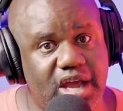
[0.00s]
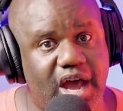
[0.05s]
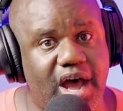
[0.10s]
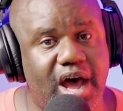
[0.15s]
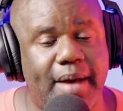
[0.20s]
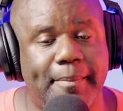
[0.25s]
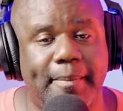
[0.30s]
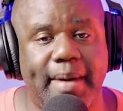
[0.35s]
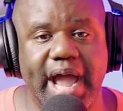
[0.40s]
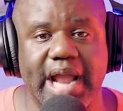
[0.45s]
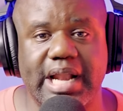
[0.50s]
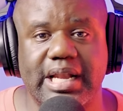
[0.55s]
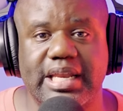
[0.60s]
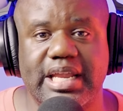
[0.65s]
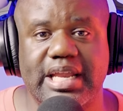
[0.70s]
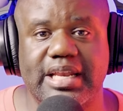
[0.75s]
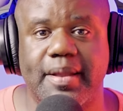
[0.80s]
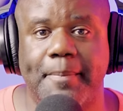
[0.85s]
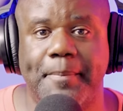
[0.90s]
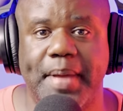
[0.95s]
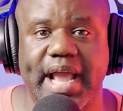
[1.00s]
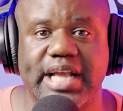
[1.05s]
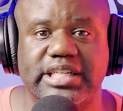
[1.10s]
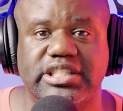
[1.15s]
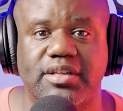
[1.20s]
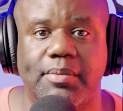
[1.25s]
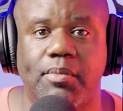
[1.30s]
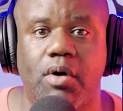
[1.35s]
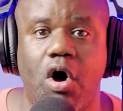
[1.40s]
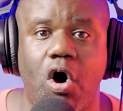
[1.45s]
Y'all might need to pay
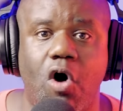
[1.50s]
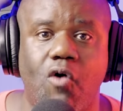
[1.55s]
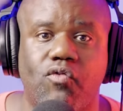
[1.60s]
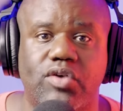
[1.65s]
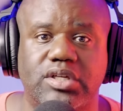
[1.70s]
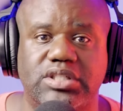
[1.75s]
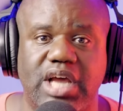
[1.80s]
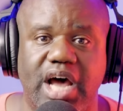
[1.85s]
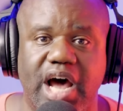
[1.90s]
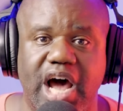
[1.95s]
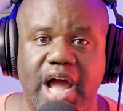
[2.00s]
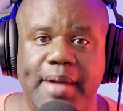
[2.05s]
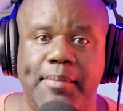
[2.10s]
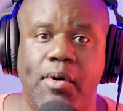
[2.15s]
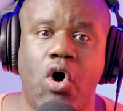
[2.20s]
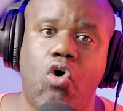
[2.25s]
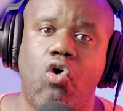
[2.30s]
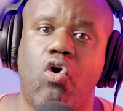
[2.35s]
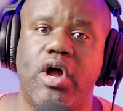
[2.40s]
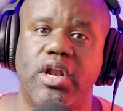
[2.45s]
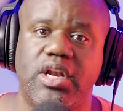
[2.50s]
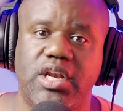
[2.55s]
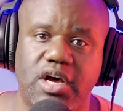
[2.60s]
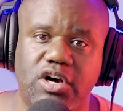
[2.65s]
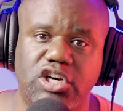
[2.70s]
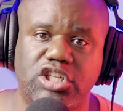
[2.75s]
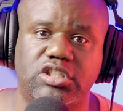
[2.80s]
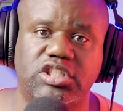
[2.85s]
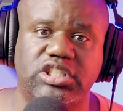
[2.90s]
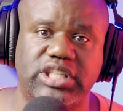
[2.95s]
some overtime on
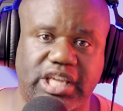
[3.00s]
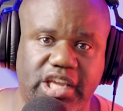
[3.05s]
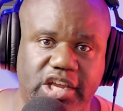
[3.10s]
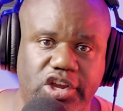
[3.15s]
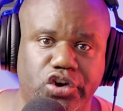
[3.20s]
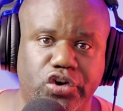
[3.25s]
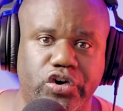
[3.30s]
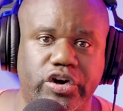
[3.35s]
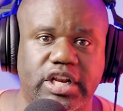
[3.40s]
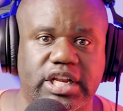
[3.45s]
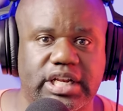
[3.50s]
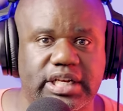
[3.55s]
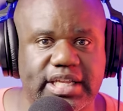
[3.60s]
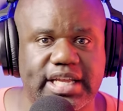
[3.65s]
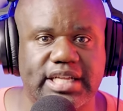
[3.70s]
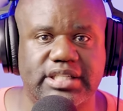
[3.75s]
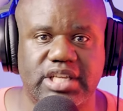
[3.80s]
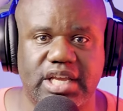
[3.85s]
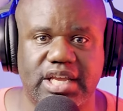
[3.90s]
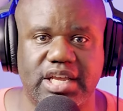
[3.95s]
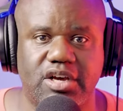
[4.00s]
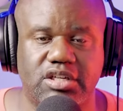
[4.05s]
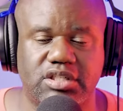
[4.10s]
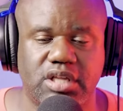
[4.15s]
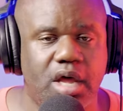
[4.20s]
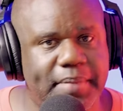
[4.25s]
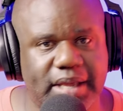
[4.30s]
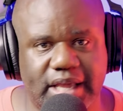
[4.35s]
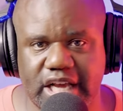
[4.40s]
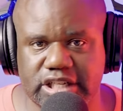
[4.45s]
those security
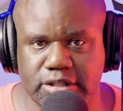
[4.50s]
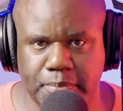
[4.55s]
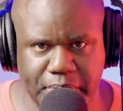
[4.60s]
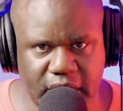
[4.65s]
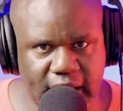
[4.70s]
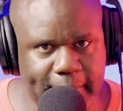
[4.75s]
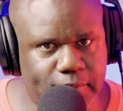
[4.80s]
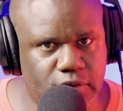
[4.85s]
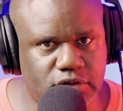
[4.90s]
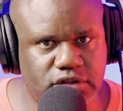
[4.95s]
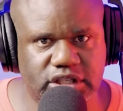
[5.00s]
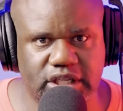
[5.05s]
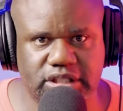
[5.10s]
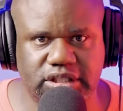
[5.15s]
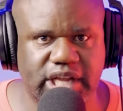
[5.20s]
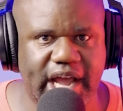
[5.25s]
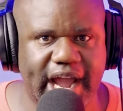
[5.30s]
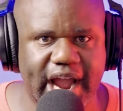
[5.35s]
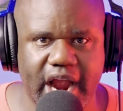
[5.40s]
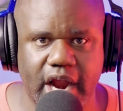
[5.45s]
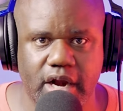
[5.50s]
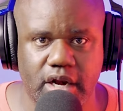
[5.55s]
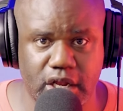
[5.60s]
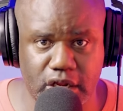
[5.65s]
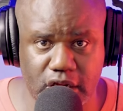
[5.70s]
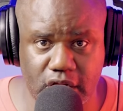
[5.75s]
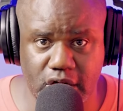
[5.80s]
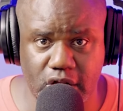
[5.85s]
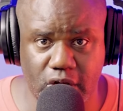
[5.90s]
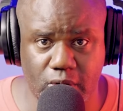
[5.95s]
details because people just tired.
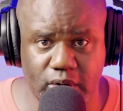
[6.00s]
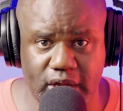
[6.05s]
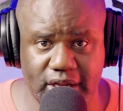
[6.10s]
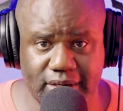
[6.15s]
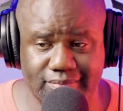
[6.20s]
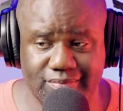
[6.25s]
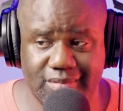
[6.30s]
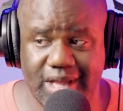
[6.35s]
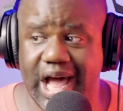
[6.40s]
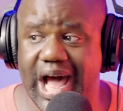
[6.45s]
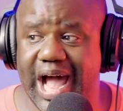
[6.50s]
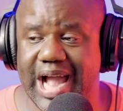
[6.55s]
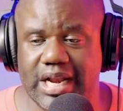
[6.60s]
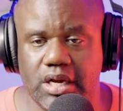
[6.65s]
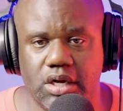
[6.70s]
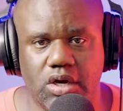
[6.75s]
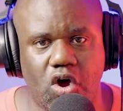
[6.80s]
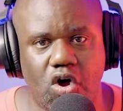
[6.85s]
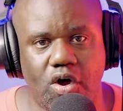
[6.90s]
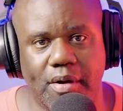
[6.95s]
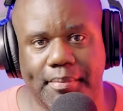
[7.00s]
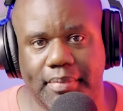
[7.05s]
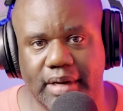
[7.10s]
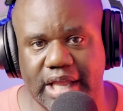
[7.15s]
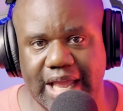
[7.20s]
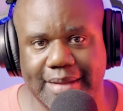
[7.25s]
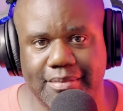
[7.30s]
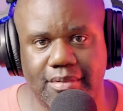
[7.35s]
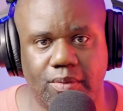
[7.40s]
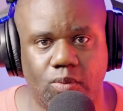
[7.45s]
And you know what? I don't
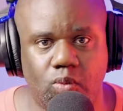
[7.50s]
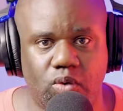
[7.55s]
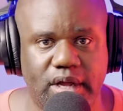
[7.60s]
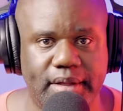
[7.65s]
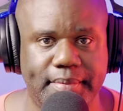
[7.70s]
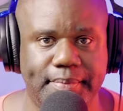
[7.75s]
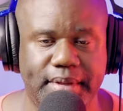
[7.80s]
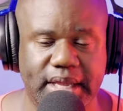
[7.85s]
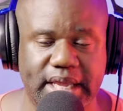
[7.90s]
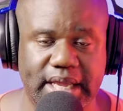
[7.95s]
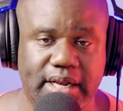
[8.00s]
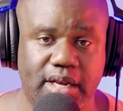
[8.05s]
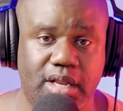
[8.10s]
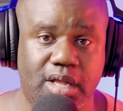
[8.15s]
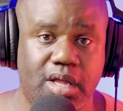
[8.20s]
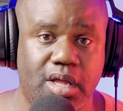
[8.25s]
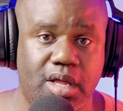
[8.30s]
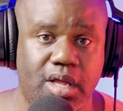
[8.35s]
blame them one bit.